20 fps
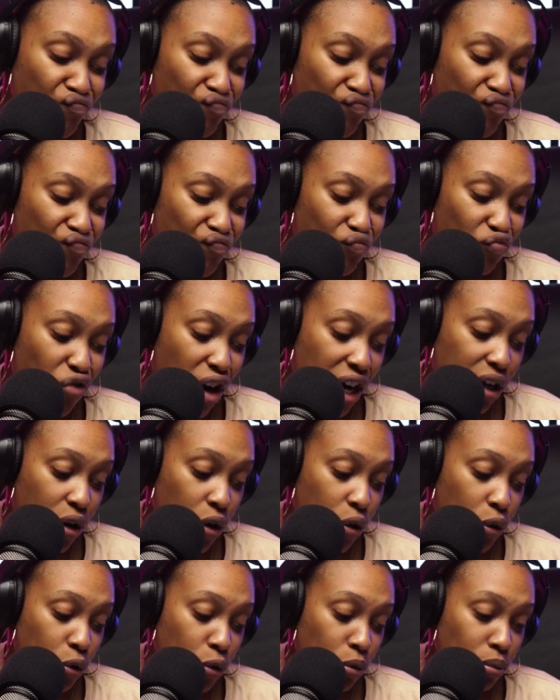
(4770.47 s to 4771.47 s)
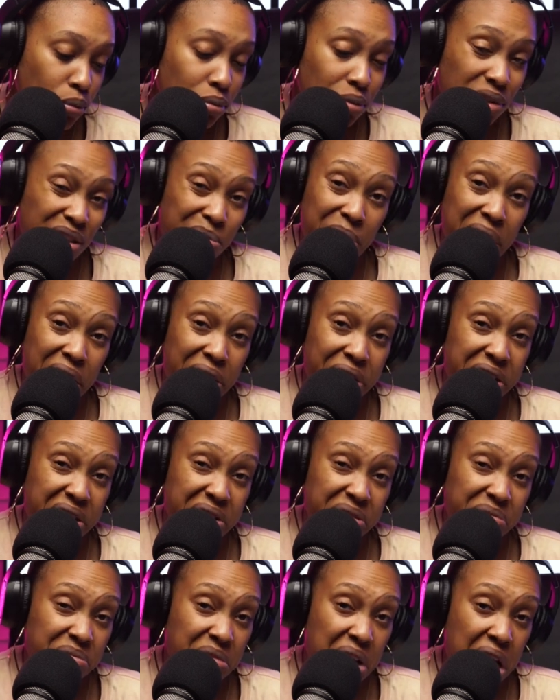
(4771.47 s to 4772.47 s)
write home about it.
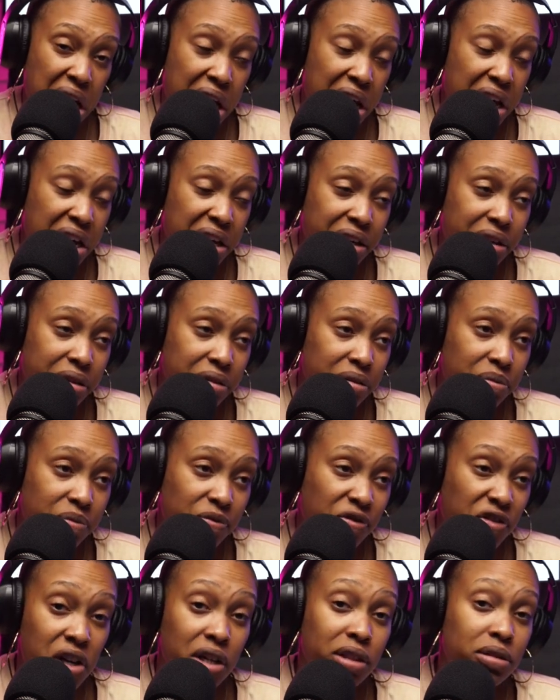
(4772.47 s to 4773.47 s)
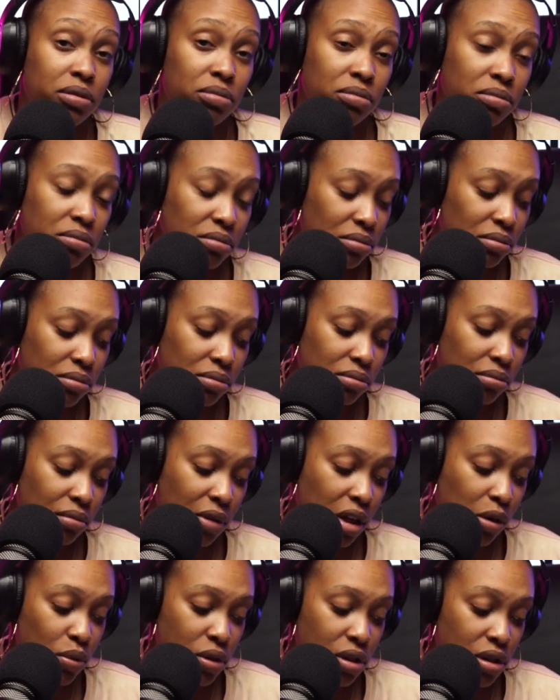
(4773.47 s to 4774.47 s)
I had fun. and
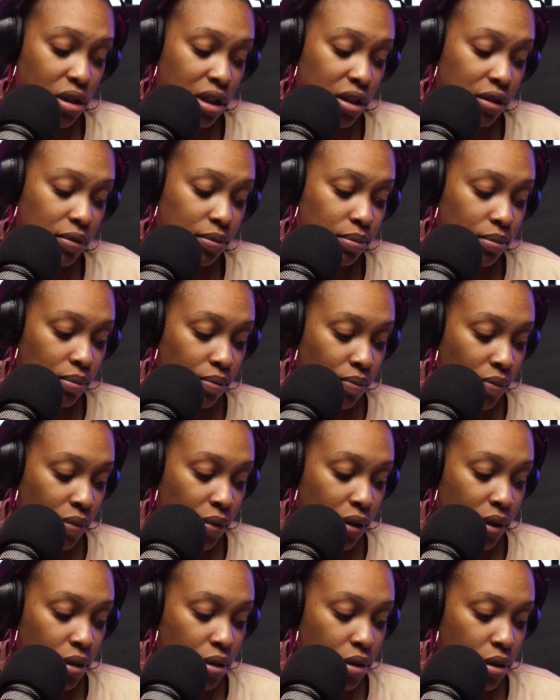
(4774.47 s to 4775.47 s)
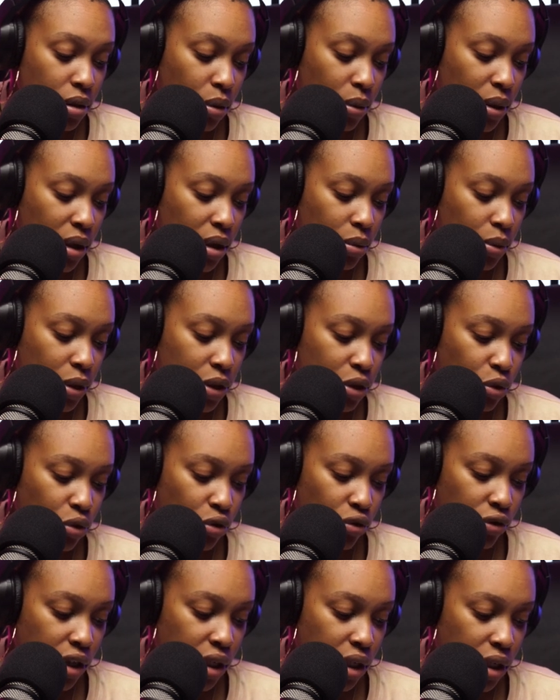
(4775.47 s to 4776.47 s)
it was good. So 1, 2,
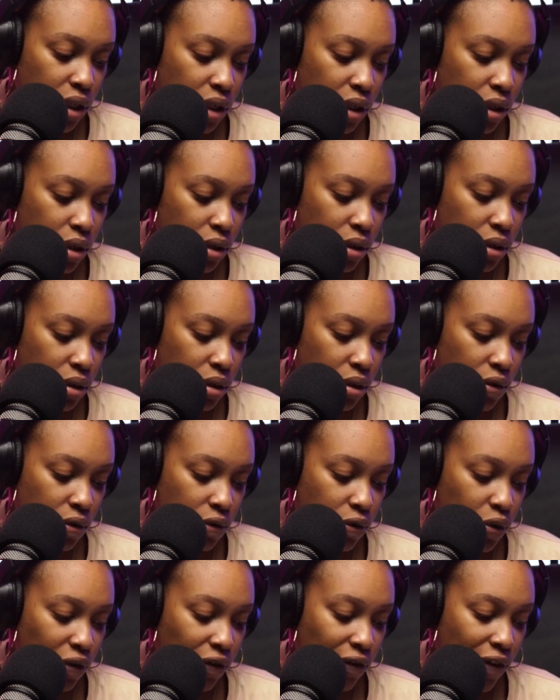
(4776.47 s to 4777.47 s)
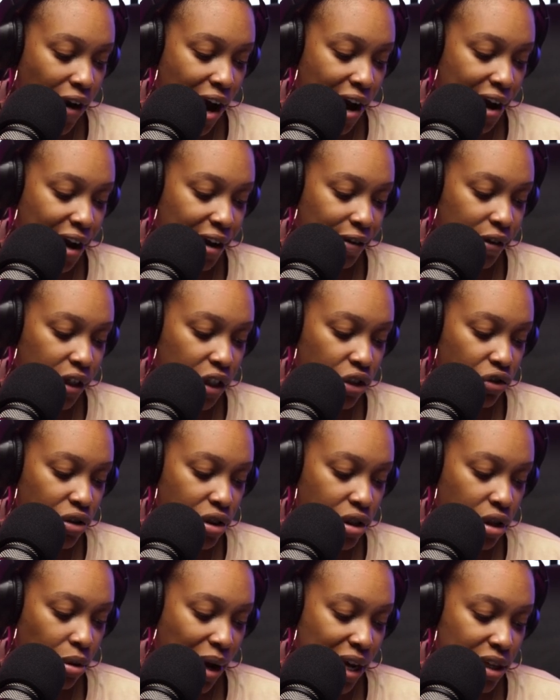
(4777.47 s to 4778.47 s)
3, 4, 5 countries in
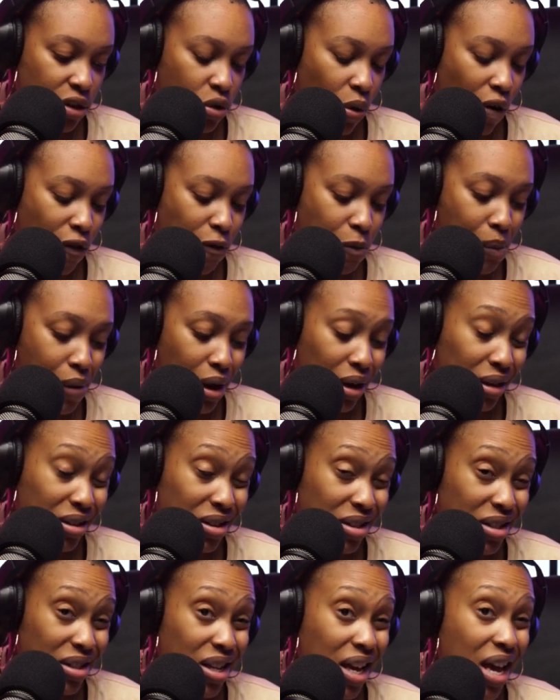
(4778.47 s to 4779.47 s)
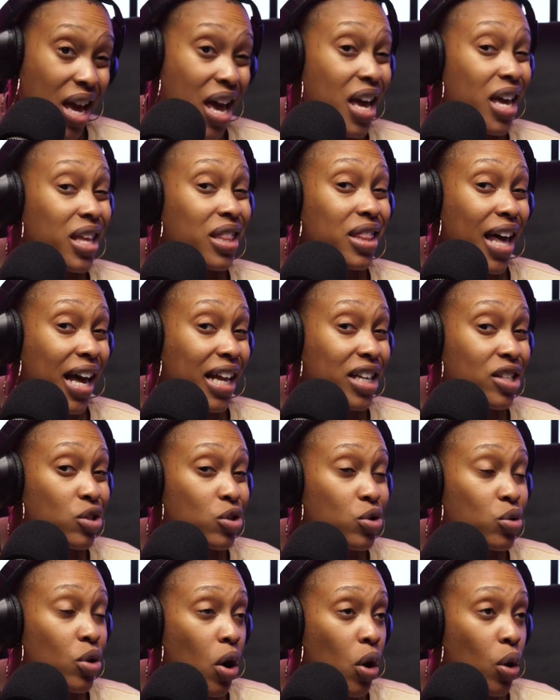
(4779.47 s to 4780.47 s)
the past 12 months, and that's
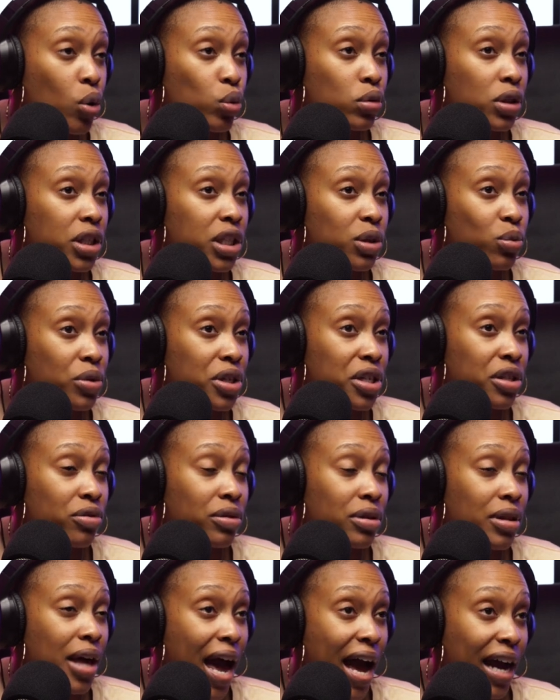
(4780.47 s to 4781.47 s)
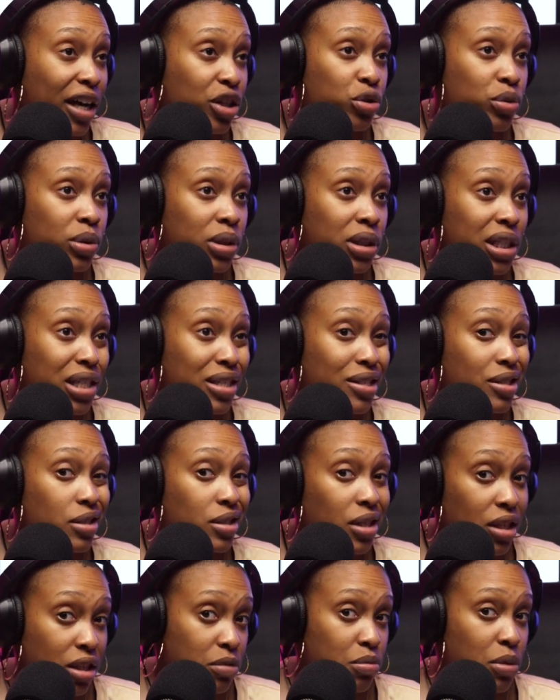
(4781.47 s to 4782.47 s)
only with actually
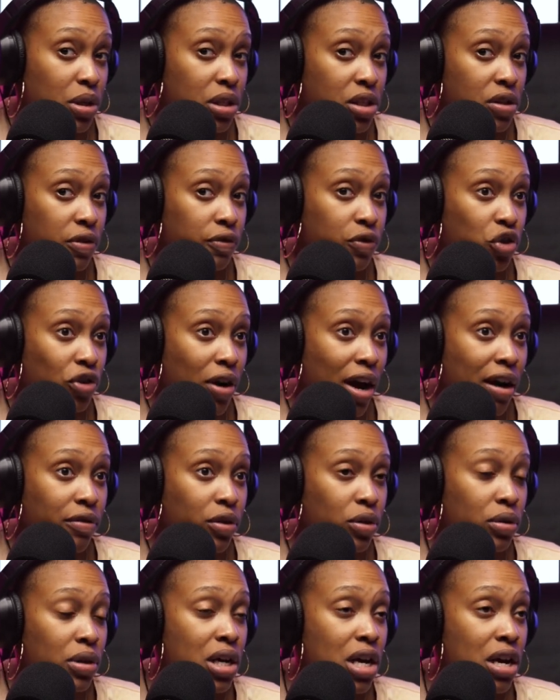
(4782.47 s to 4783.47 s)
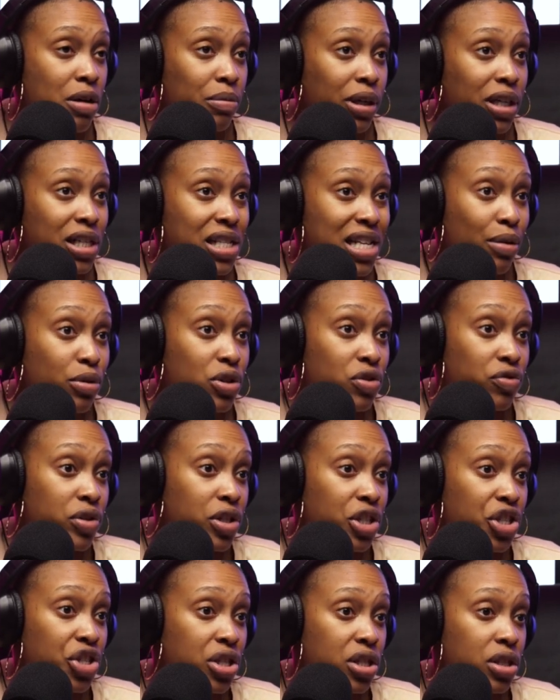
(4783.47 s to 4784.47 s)
6 months of travel, because that was really
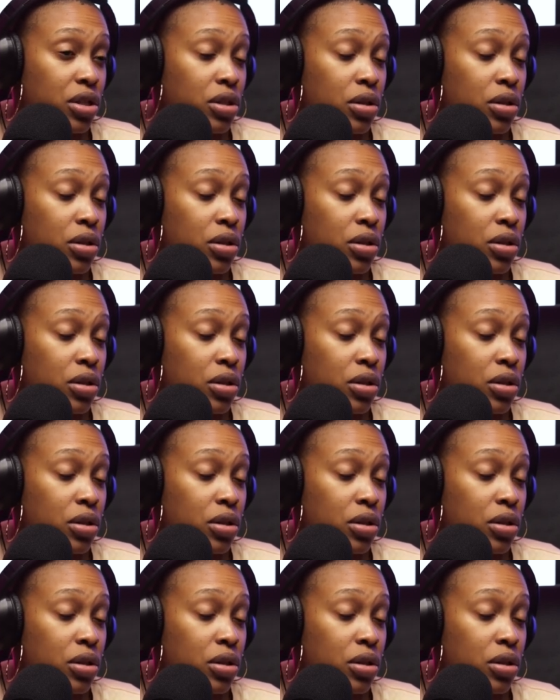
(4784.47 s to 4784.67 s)
just